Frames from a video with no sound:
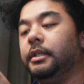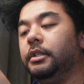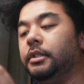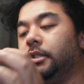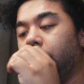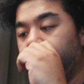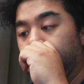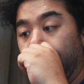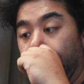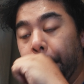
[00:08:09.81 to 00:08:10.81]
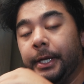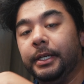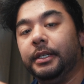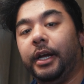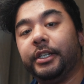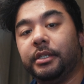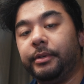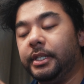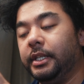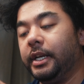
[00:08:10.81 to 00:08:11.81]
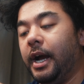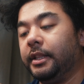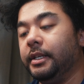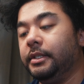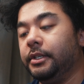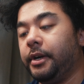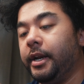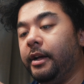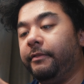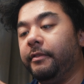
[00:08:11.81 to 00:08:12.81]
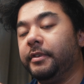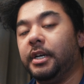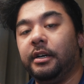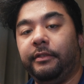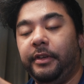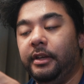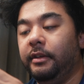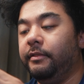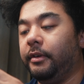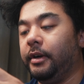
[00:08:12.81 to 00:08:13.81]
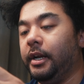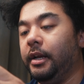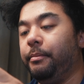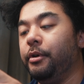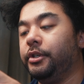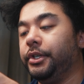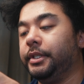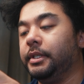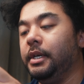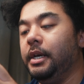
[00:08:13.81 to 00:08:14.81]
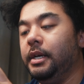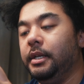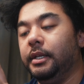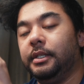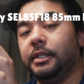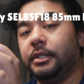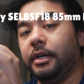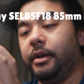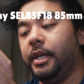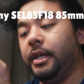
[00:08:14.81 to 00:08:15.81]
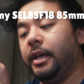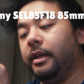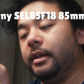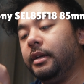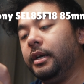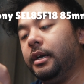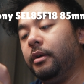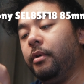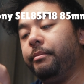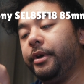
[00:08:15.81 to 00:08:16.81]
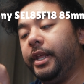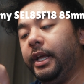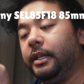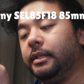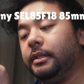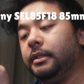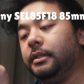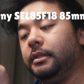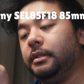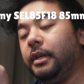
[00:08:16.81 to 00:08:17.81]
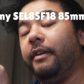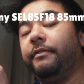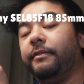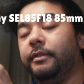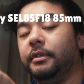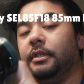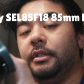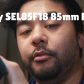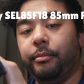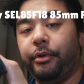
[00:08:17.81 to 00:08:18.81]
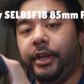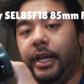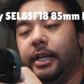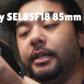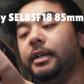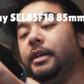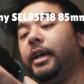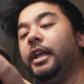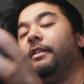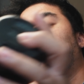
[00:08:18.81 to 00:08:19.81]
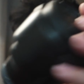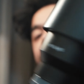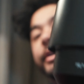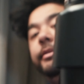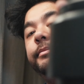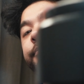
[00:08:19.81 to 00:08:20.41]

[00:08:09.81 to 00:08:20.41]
Sony. I just recently got this to try it out for photography for portraits. This is a Sony 1.8 f 1.8 85mm.